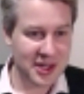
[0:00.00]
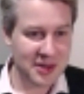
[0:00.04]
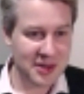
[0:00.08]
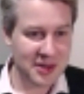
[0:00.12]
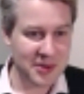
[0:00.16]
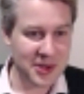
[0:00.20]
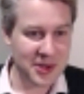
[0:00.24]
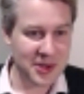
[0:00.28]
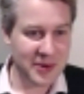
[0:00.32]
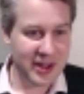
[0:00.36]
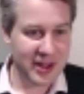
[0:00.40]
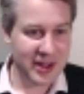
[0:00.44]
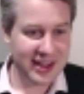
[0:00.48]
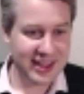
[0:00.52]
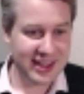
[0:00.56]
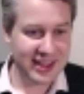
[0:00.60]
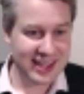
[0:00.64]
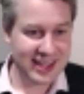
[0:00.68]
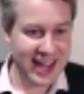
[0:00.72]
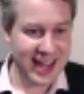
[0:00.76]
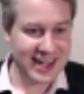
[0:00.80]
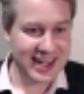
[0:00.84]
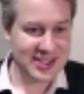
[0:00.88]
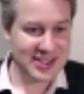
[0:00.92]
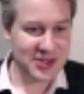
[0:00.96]
Were you uh,
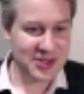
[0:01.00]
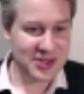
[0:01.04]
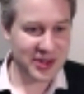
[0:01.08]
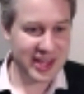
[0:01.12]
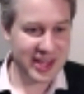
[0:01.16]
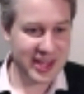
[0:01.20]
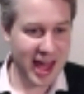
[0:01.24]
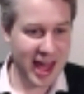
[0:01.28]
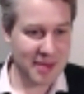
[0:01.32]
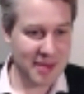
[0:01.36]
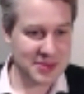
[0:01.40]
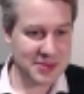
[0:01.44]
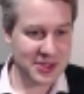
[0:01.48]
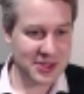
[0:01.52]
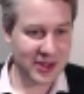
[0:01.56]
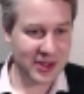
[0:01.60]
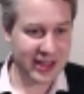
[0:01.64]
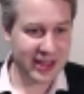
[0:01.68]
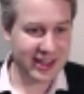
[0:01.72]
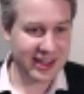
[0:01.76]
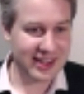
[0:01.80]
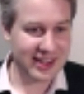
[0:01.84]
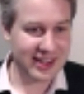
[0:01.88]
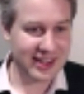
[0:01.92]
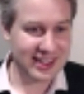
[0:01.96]
any sort of captain,
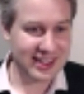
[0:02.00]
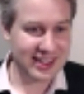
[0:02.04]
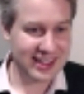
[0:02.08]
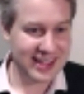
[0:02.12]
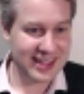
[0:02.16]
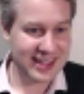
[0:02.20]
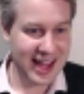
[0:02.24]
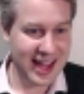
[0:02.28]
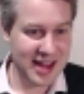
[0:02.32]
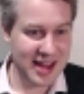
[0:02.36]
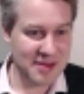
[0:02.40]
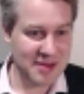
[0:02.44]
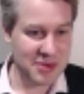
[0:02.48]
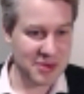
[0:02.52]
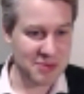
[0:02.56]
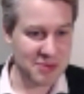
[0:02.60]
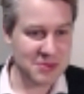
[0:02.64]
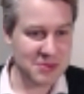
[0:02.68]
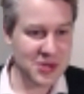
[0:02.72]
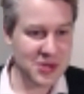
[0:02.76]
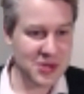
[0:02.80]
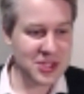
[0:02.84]
like a, um, a music